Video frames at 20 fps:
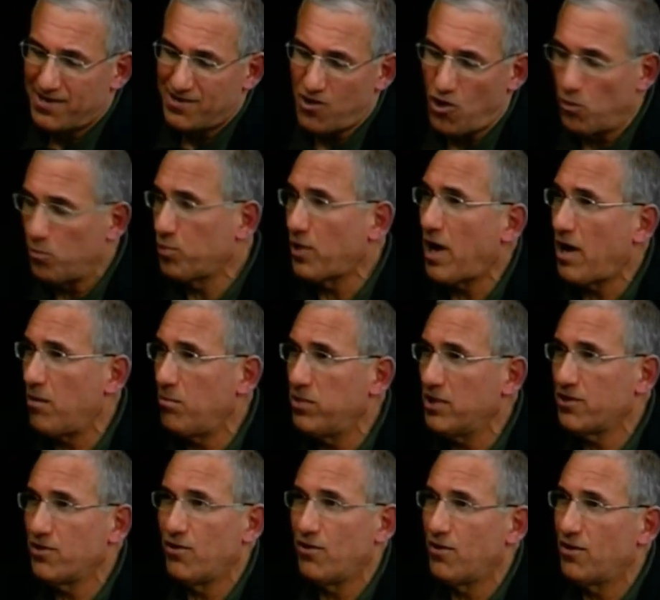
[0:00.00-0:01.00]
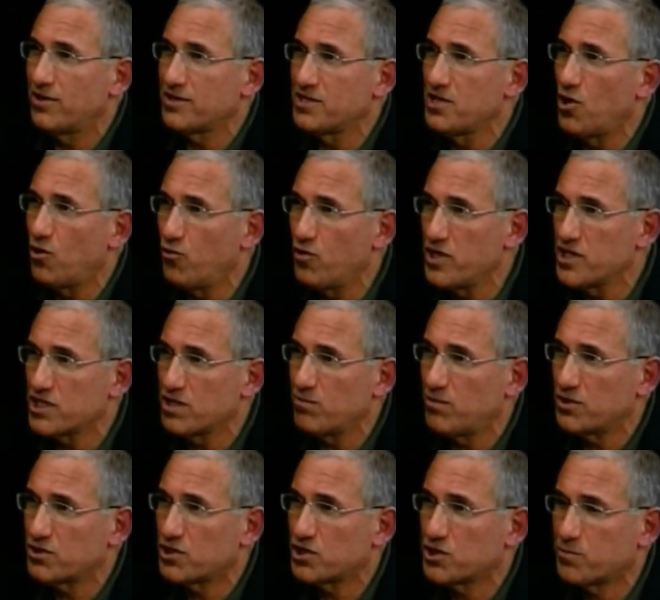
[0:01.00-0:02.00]
no probable cause, no
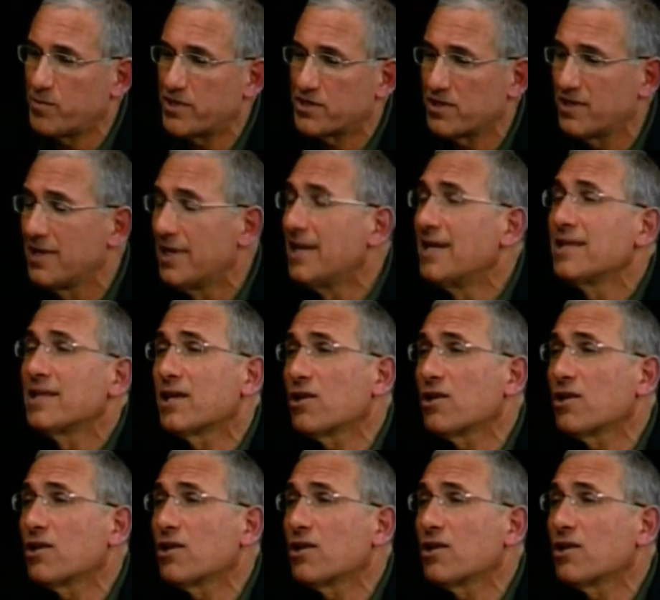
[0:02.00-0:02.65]
reasonable suspicion. The